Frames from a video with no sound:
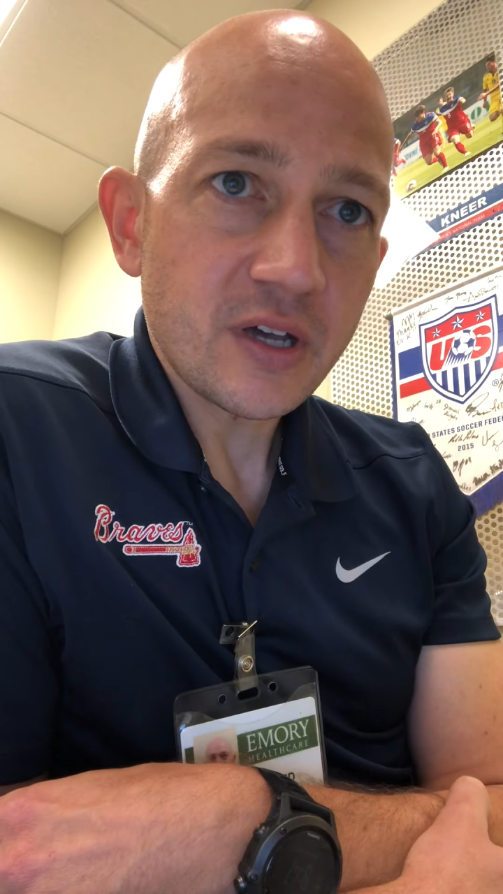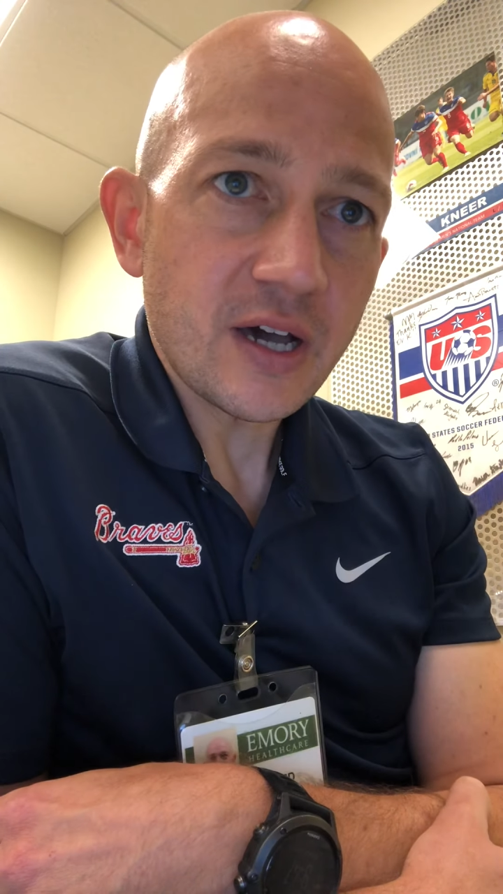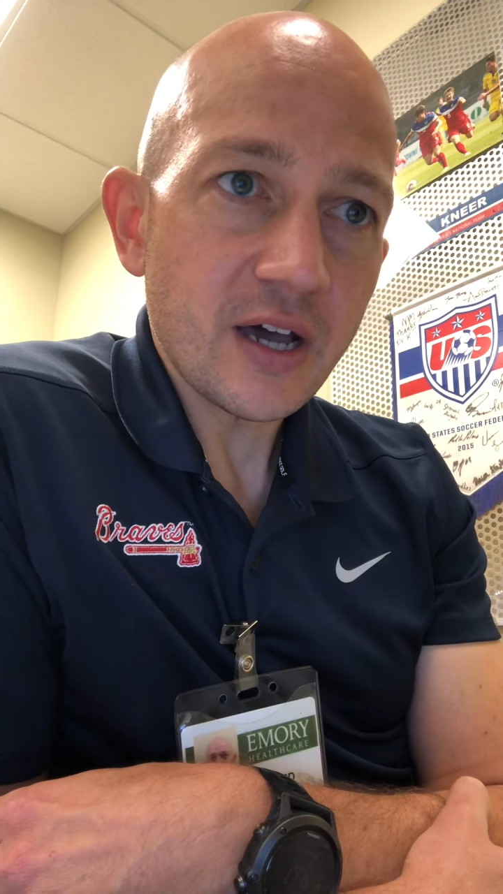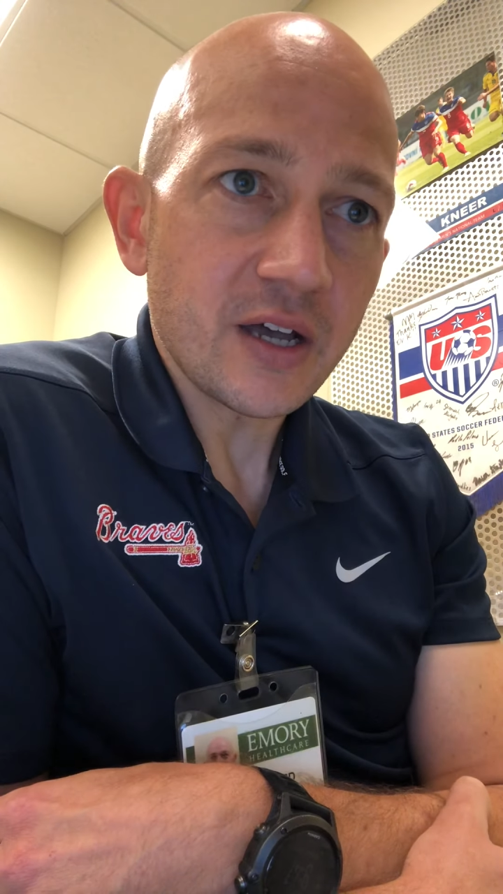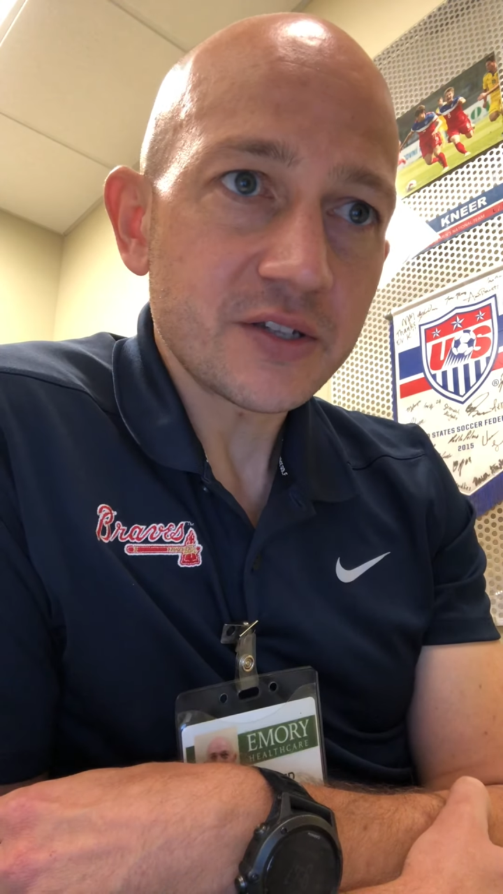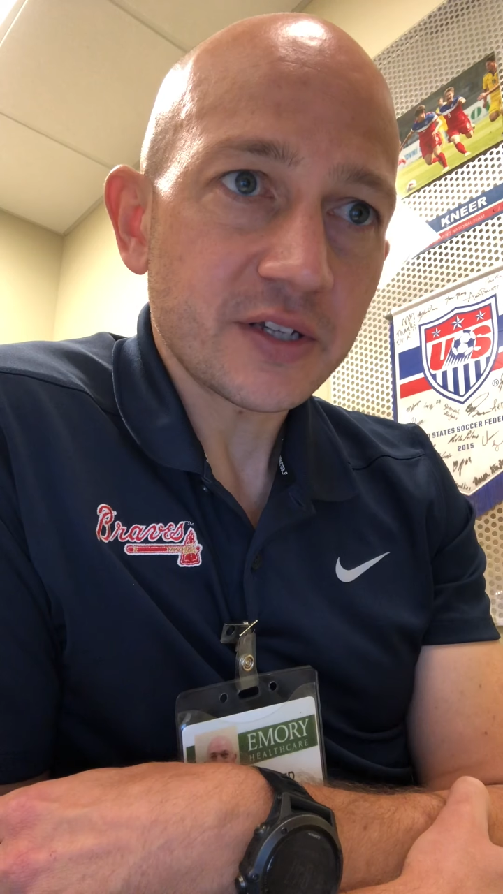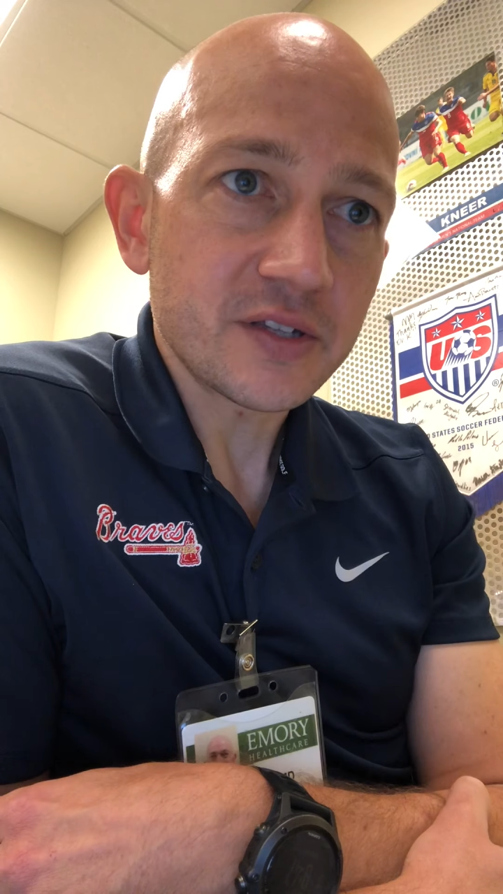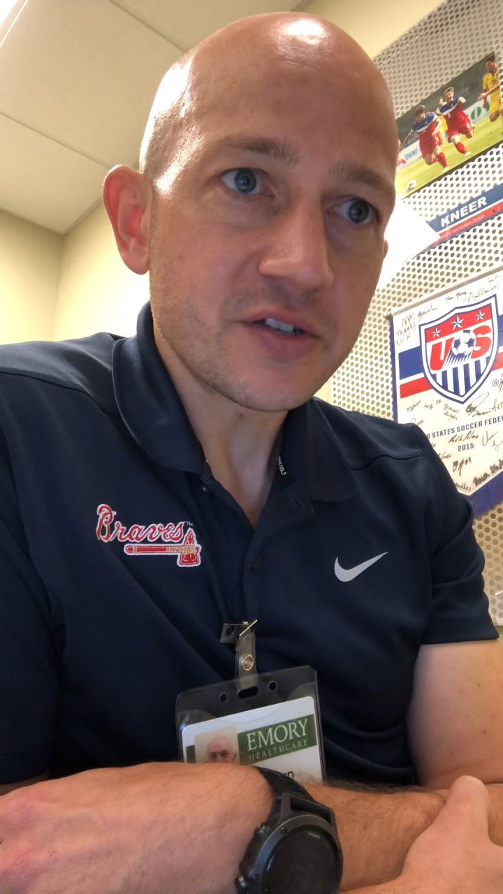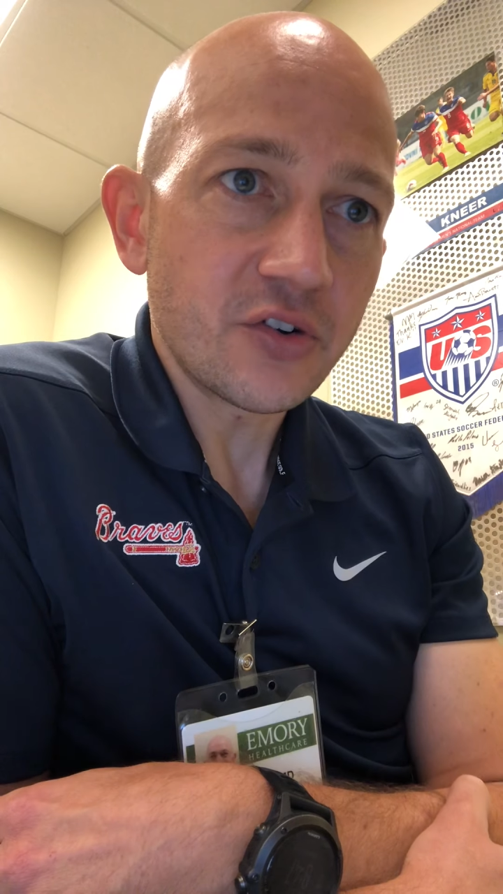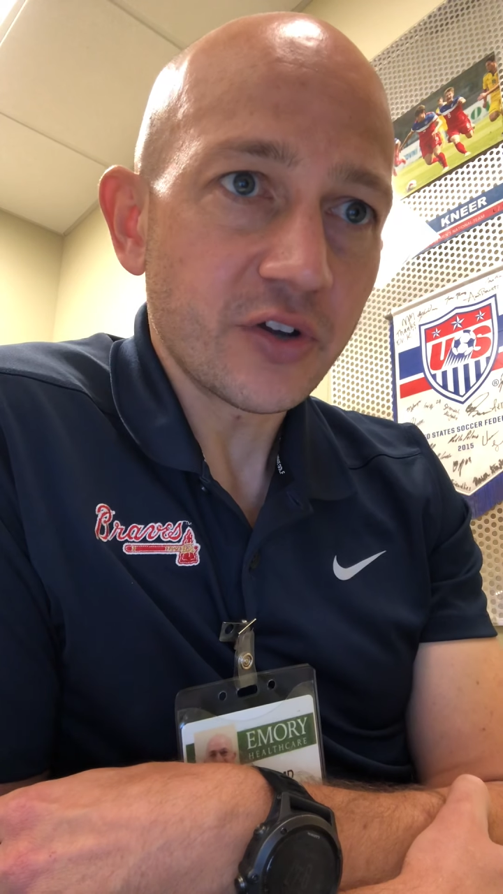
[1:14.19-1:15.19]
to
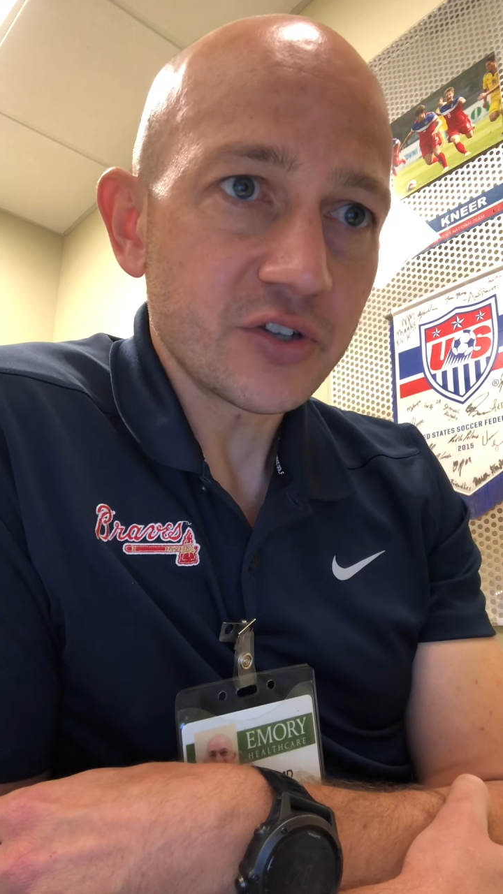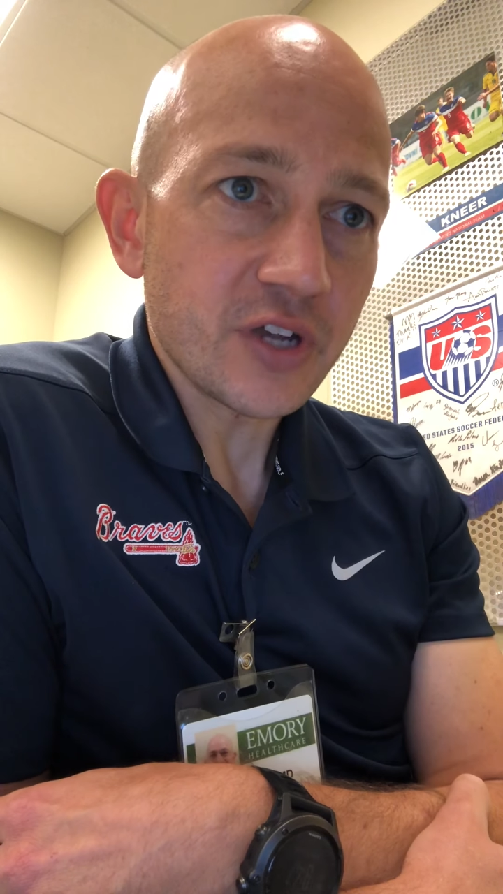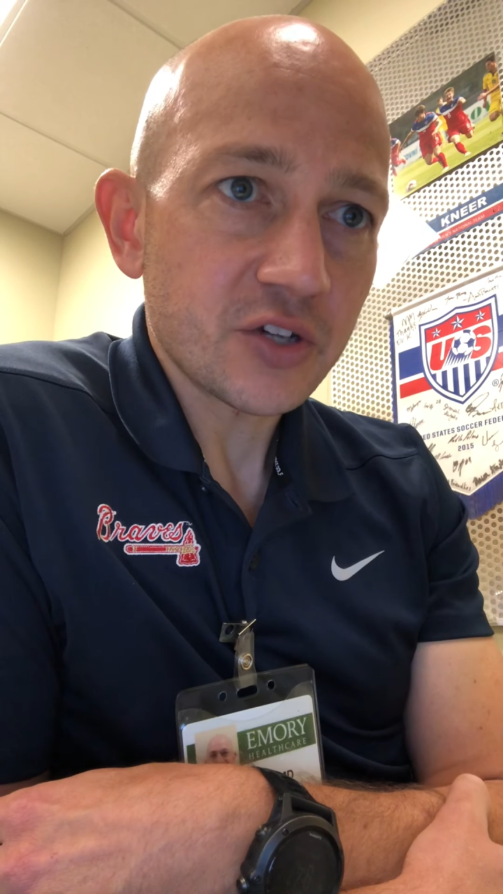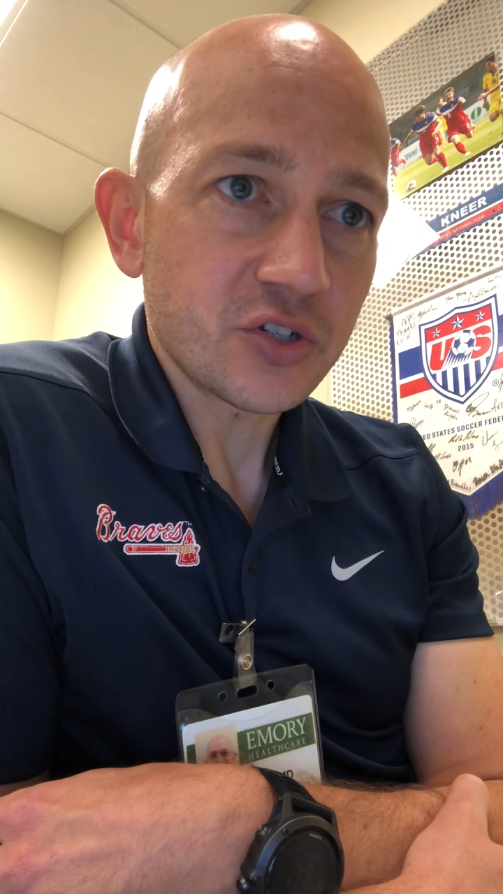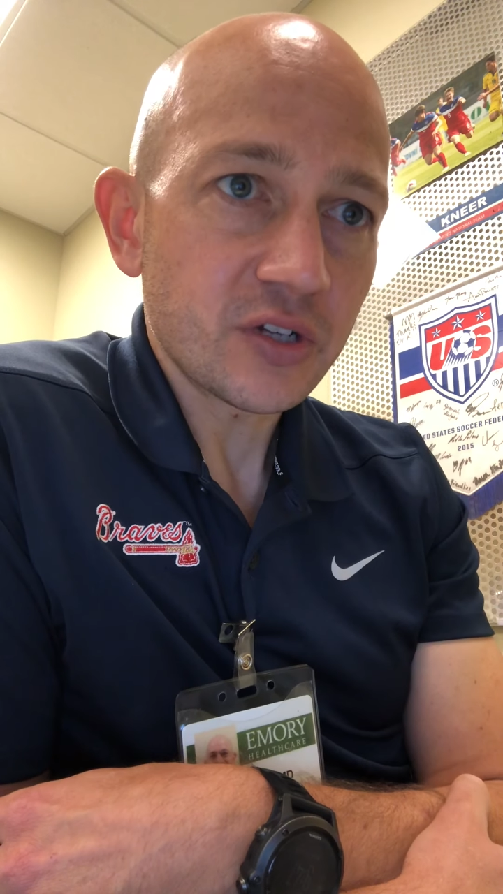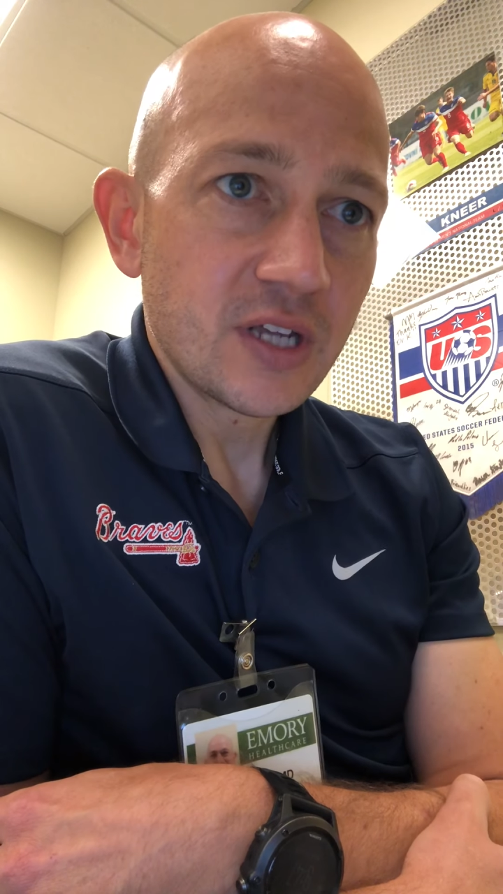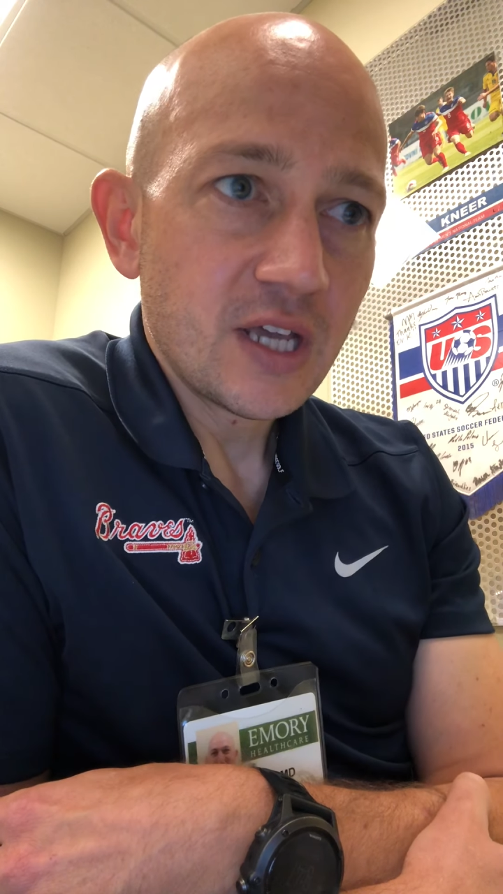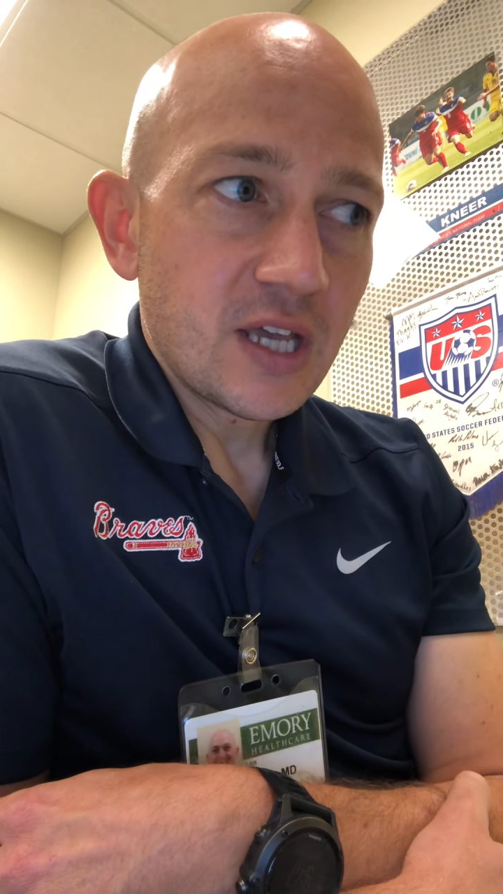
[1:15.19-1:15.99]
consider an injection,